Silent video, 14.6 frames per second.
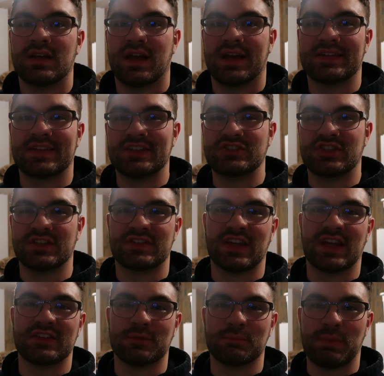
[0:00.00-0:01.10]
I guess I shouldn't
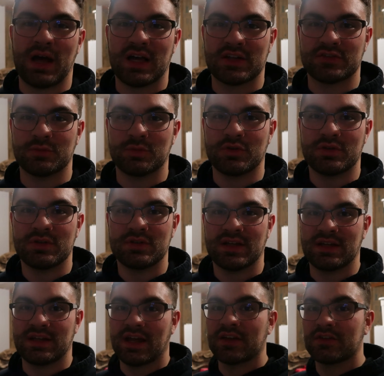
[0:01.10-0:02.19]
say it's impossible,
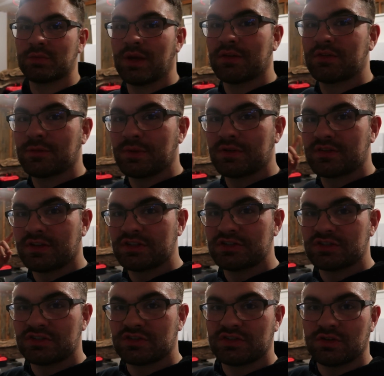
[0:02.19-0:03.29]
and yes, we have some
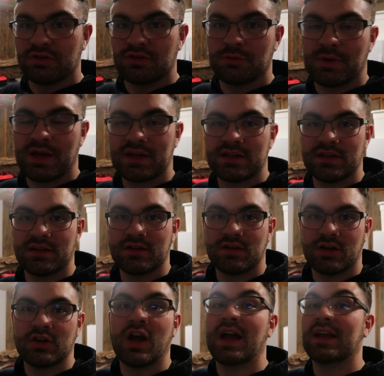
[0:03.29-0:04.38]
insulation to still do back here.
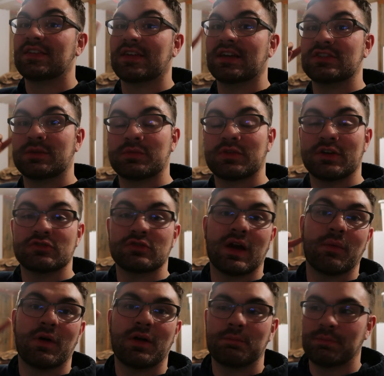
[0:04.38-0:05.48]
Or not insulation, I'm sorry,
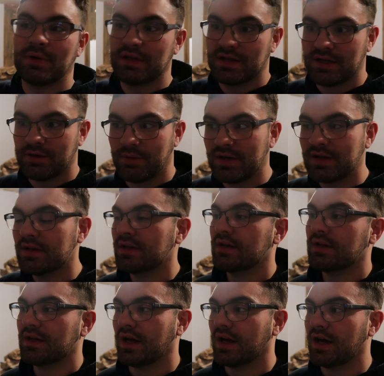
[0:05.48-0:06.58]
drywall. But anyway,
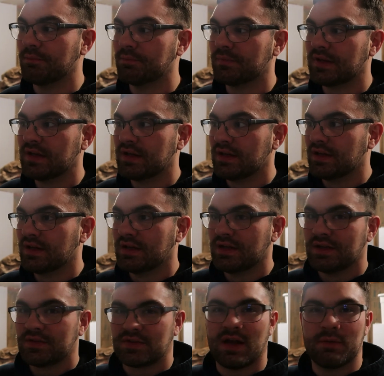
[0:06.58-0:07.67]

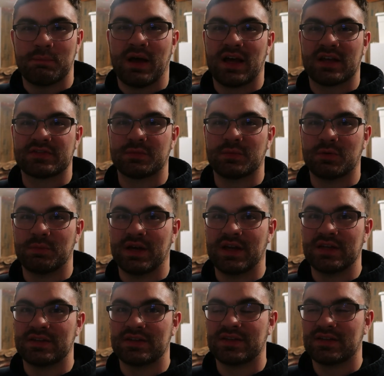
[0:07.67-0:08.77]
it's not impossible,
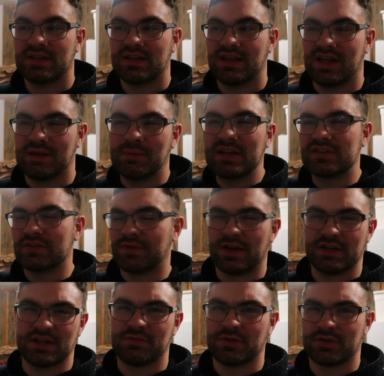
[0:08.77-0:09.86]
but it makes it
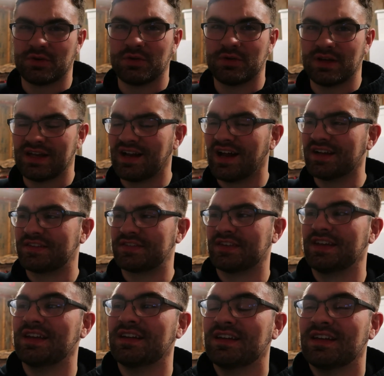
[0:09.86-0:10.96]
very difficult, and
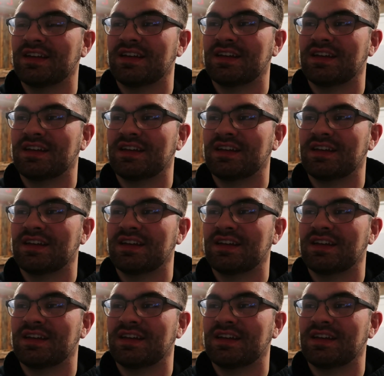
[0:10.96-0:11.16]
honestly,